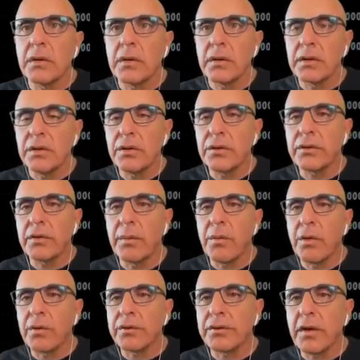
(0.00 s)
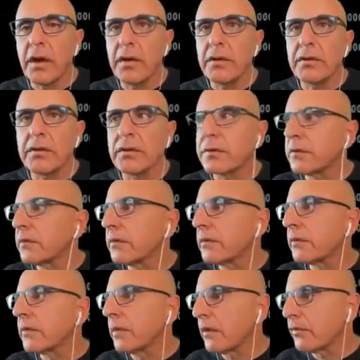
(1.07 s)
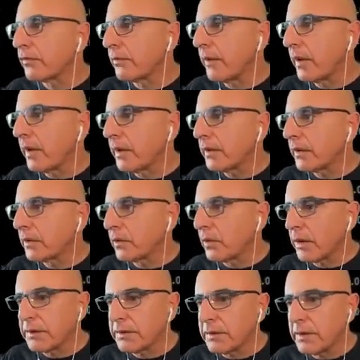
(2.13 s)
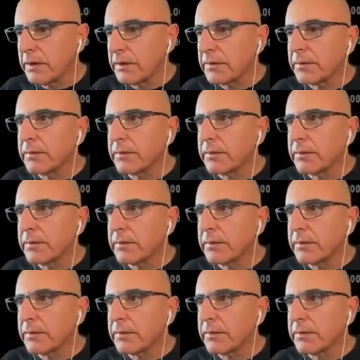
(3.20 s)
reduce some more size of my added quantity.